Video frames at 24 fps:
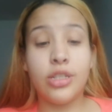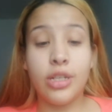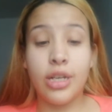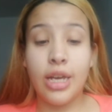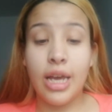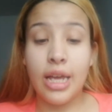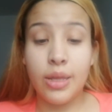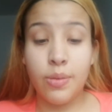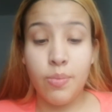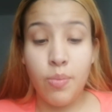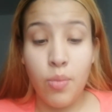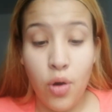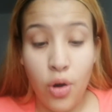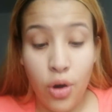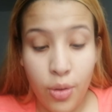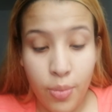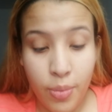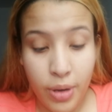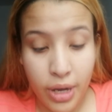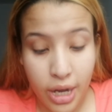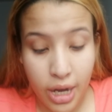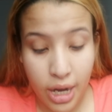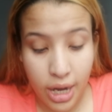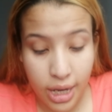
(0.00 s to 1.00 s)
to get more
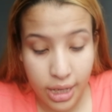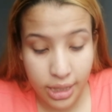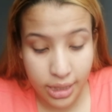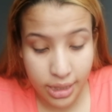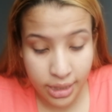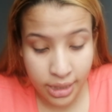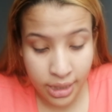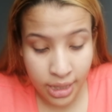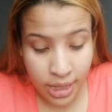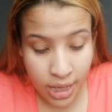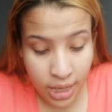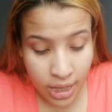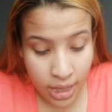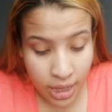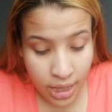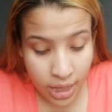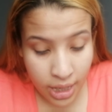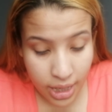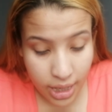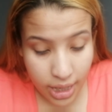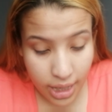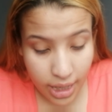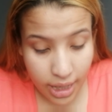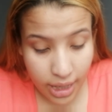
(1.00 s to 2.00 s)
because
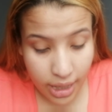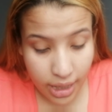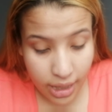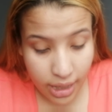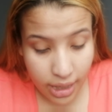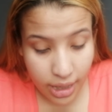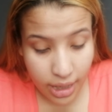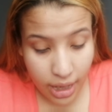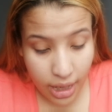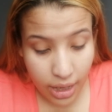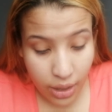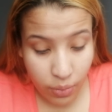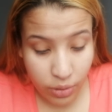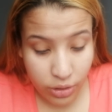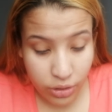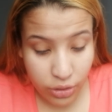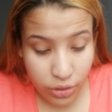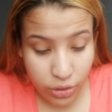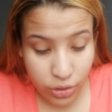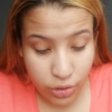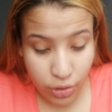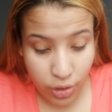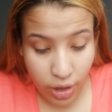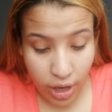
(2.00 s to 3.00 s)
I want
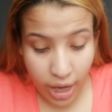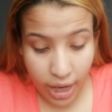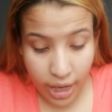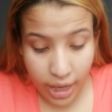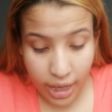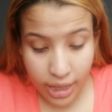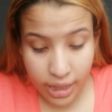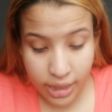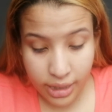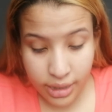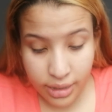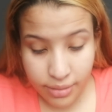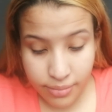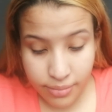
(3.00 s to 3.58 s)
to try